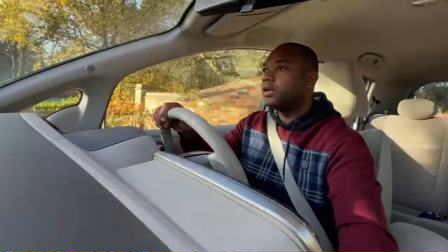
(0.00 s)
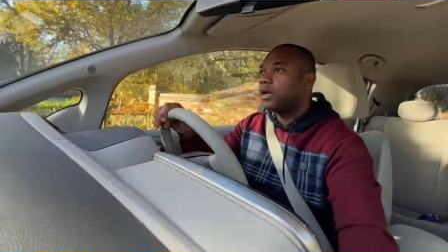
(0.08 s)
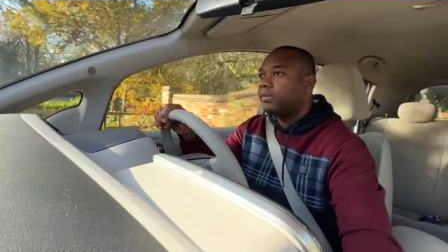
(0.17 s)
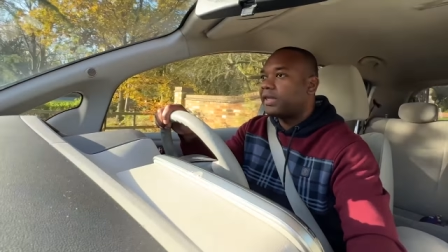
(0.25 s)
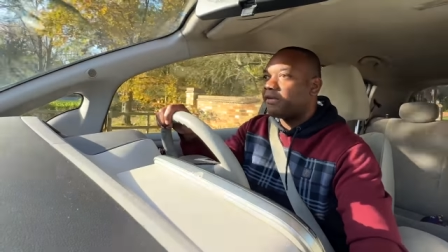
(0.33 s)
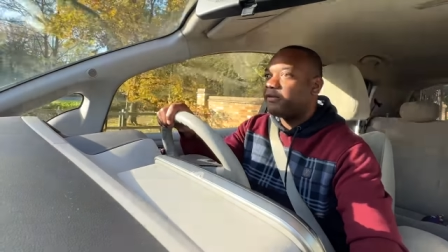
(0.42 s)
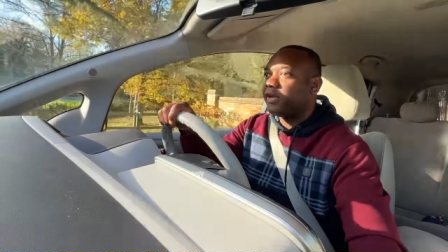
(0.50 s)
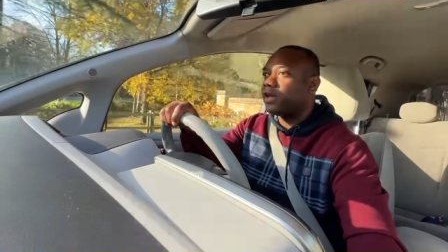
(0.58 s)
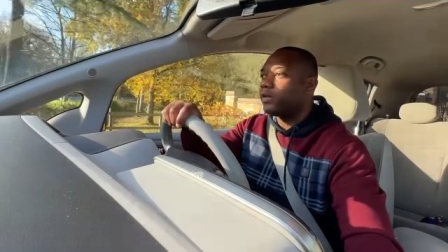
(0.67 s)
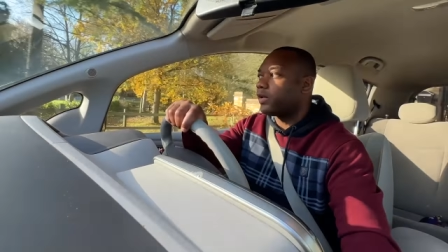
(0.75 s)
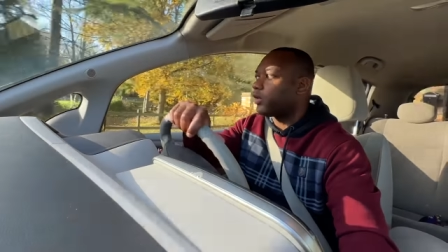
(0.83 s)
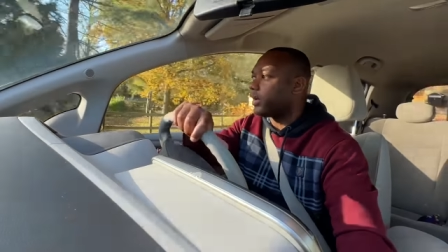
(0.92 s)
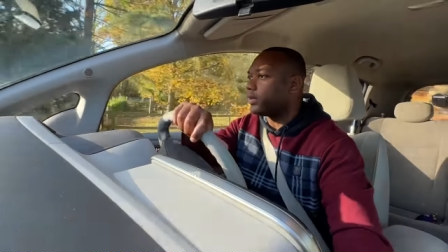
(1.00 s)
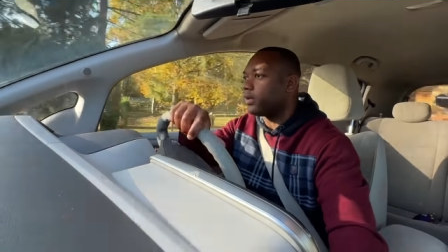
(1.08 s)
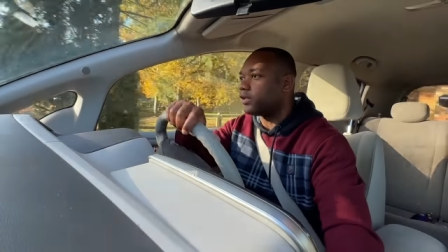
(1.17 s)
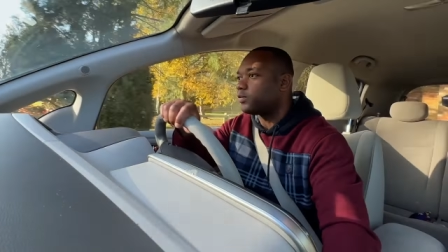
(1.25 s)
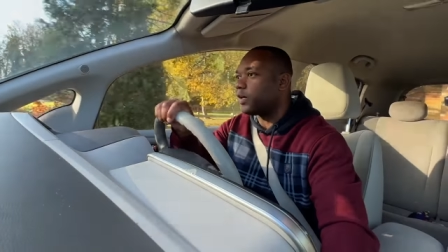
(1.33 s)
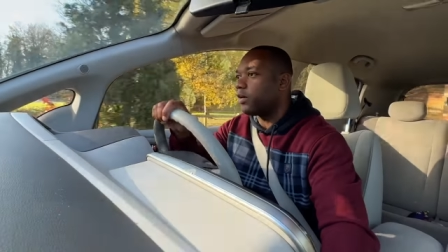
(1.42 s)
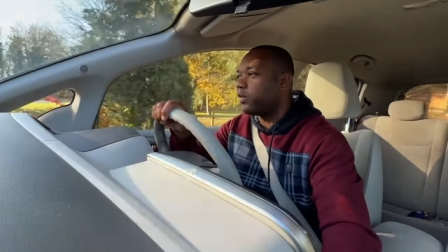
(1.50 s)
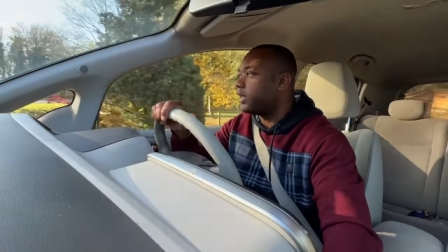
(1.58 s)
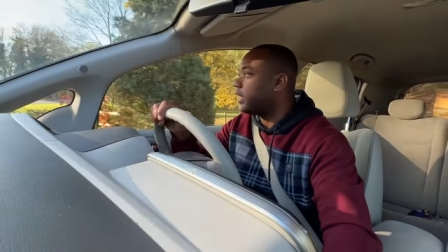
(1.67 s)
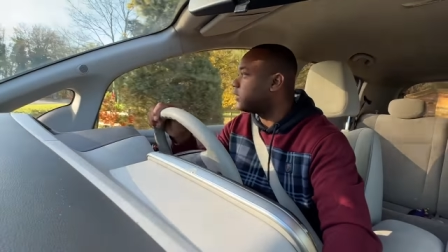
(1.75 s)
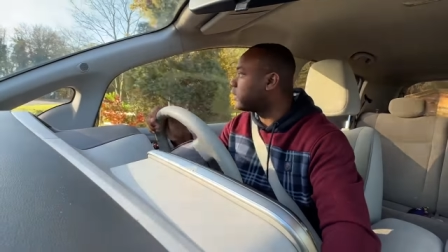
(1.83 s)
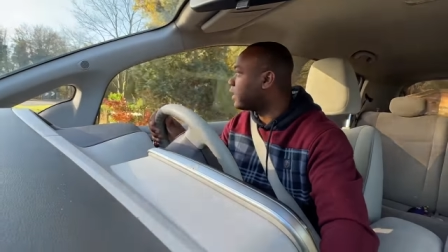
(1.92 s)
I'm definitely going to regret this, but we
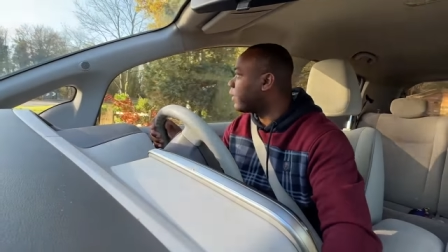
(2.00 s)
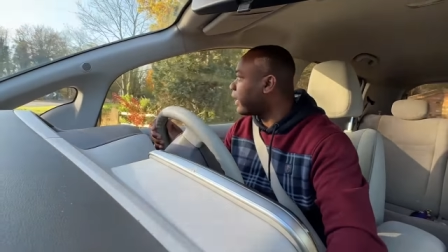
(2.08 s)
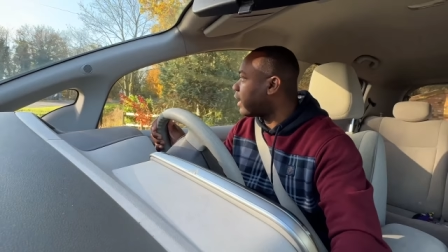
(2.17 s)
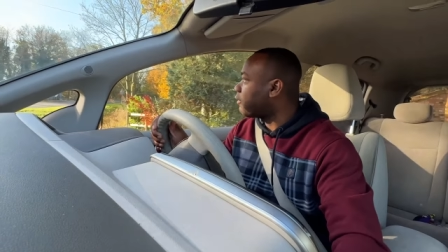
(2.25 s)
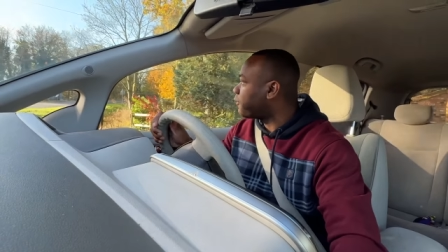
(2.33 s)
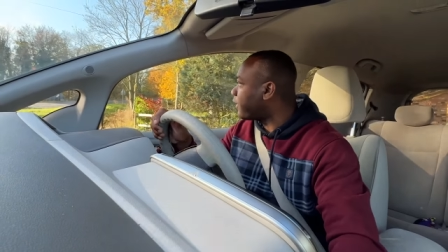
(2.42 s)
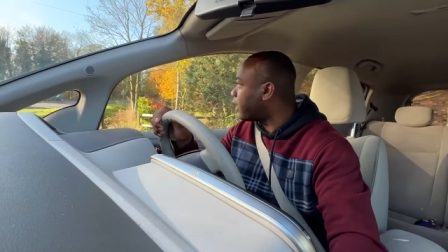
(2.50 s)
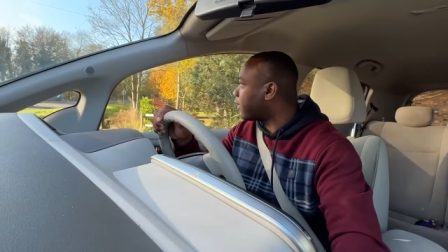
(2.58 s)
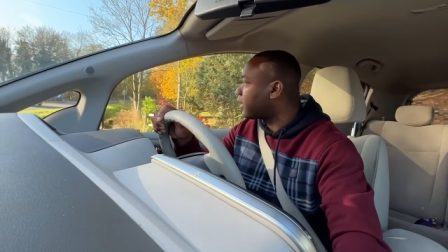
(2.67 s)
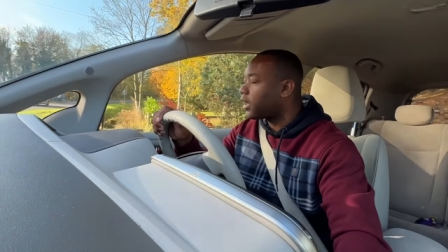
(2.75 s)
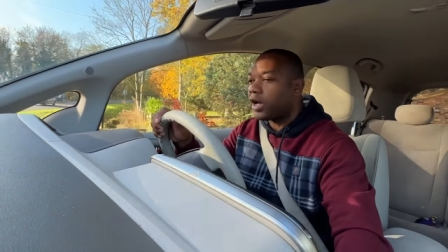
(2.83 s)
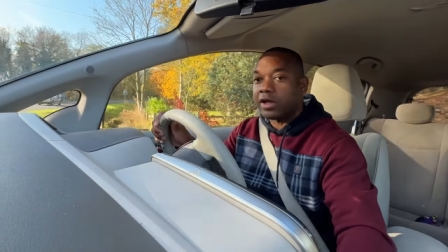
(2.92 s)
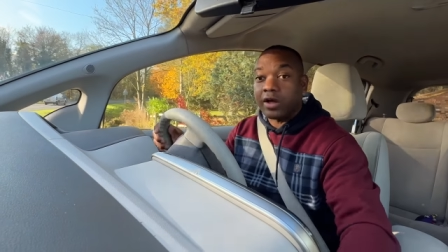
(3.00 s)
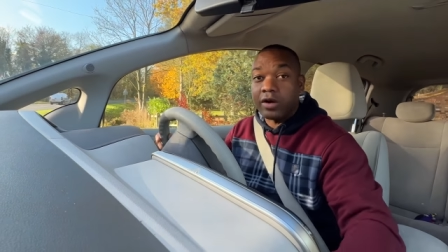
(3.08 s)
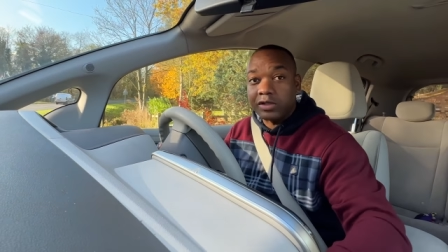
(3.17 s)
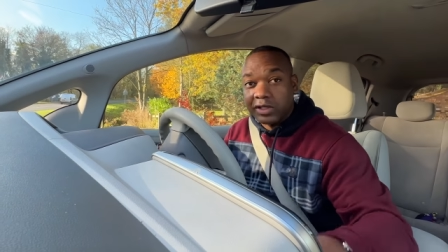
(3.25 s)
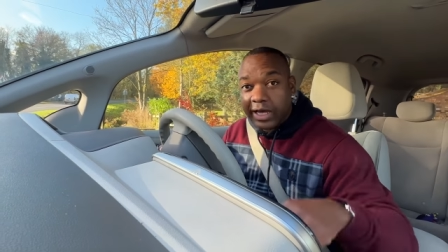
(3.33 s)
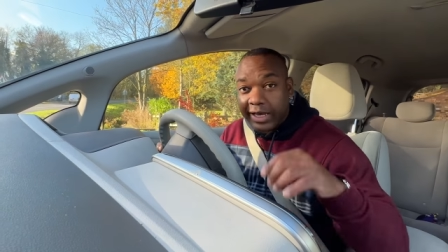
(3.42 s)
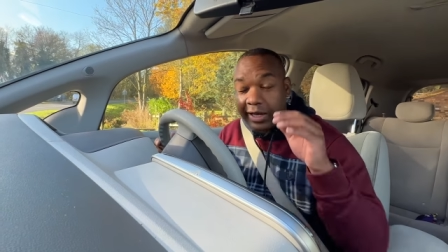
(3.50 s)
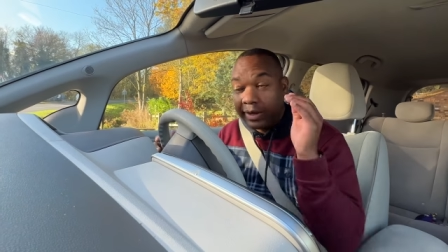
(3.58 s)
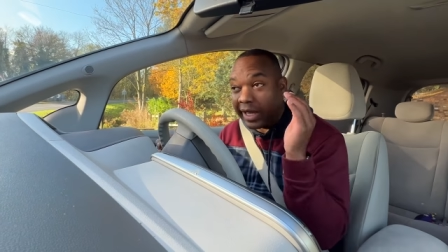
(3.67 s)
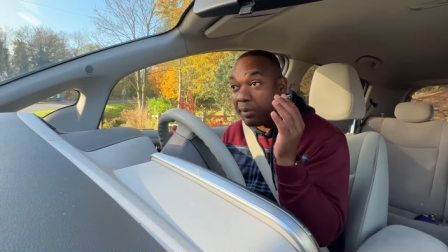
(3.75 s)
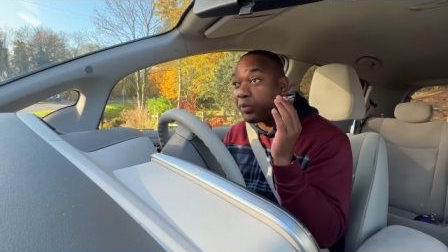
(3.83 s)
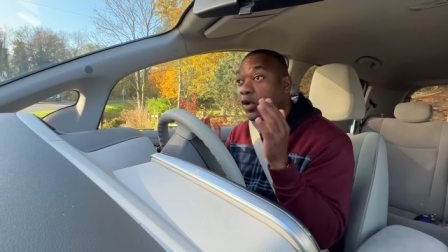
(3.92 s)
need to know how far the car goes and
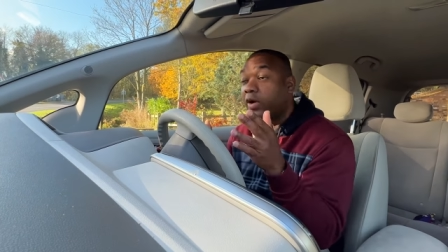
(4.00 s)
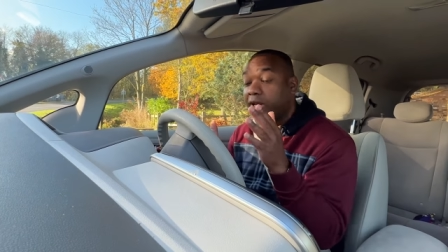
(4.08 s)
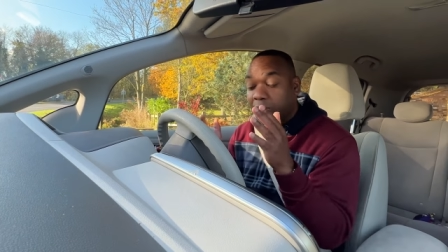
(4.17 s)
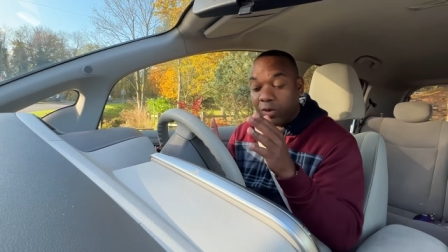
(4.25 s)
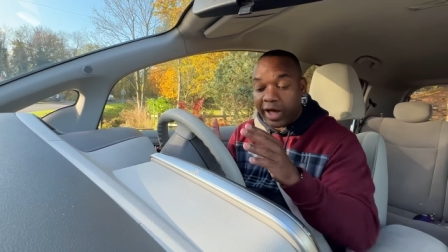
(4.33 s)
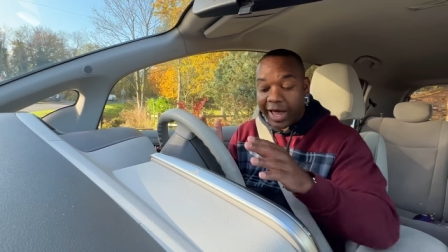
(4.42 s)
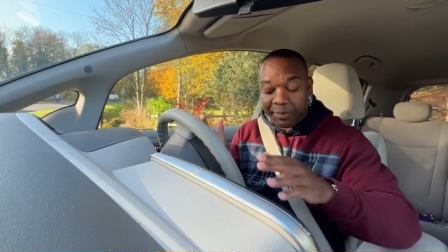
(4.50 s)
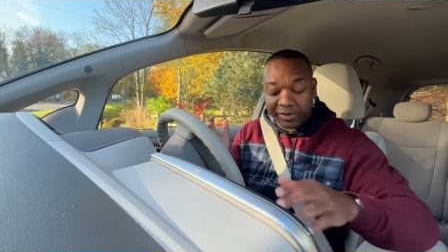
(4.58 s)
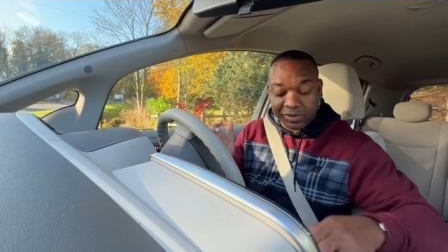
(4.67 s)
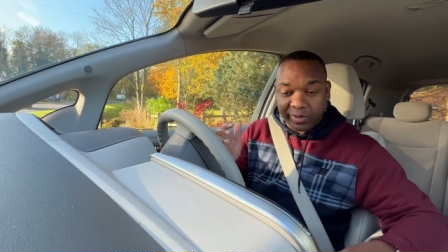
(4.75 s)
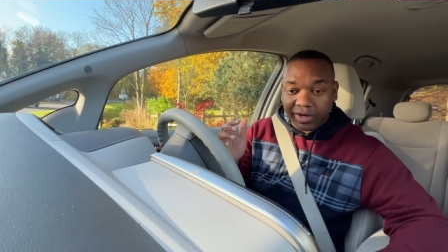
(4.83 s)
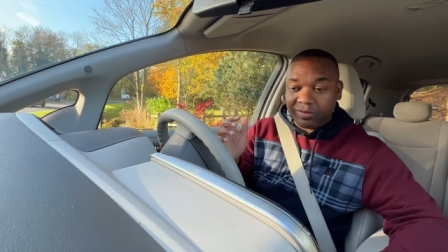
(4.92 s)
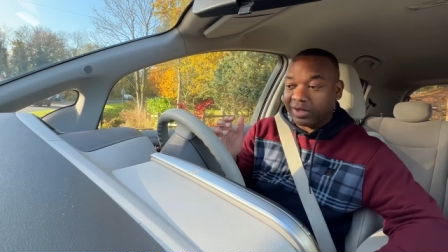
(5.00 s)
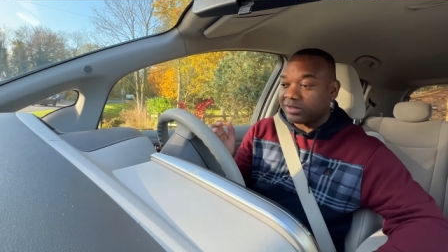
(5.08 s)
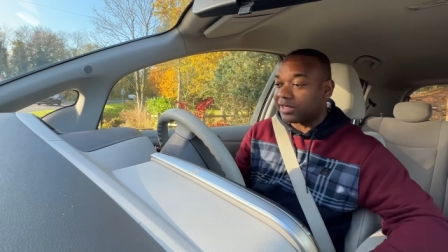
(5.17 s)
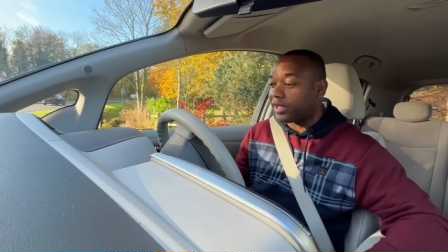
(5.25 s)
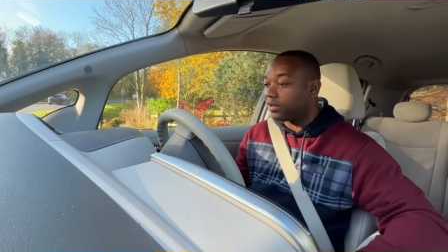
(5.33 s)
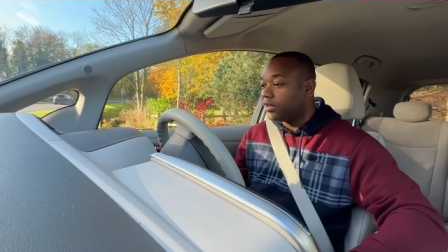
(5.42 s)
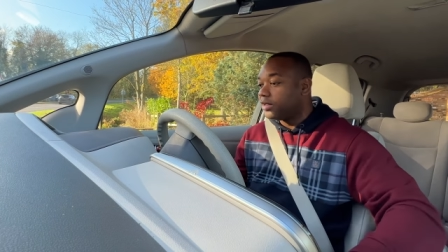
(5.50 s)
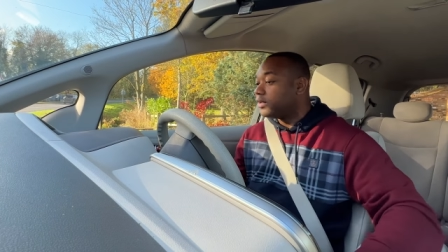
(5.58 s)
importantly what happens when it runs out.